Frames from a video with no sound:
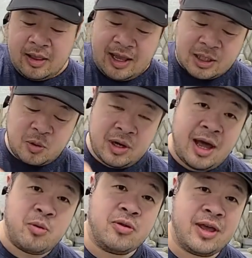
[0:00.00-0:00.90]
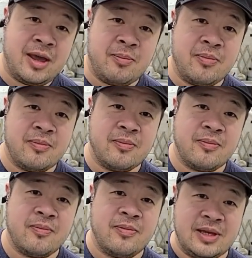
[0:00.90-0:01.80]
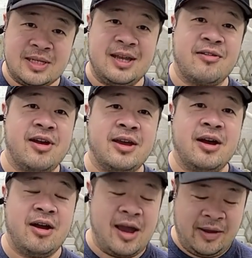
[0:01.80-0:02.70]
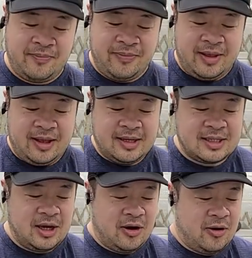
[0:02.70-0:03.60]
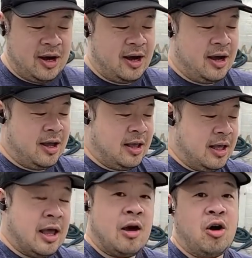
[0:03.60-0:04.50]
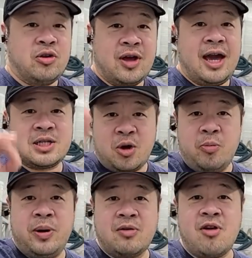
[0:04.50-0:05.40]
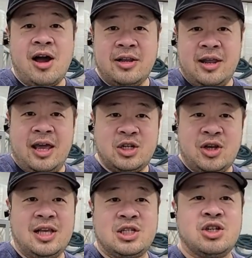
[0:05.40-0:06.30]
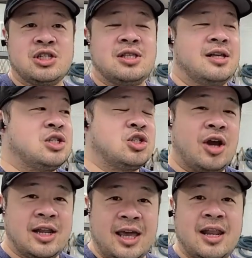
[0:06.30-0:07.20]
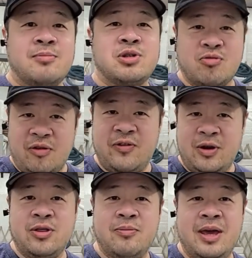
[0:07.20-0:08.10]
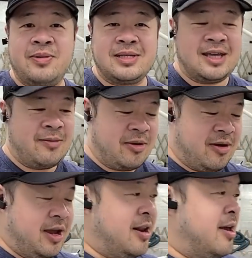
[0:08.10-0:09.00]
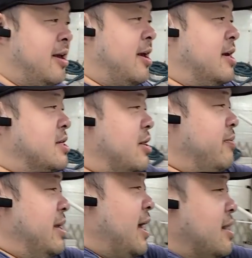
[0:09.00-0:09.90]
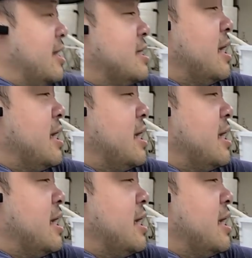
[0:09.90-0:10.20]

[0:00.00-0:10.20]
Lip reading: that's what I will name this stingray. All right? So all you guys go bug Rod and let's try to get him to reveal the baby's name. All right? So let me get this